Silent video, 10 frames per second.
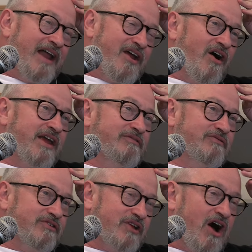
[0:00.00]
and I
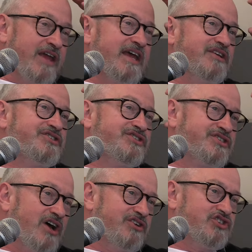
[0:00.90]
I get
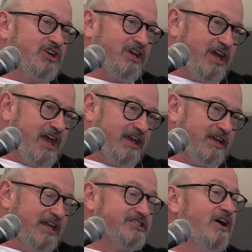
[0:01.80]
such a
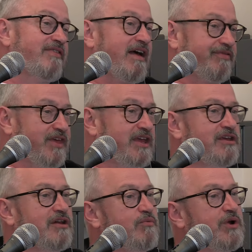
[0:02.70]
kick. It's like that
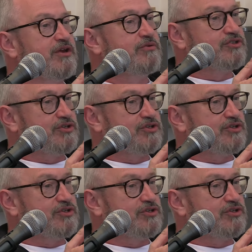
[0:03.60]
thing, you know, when you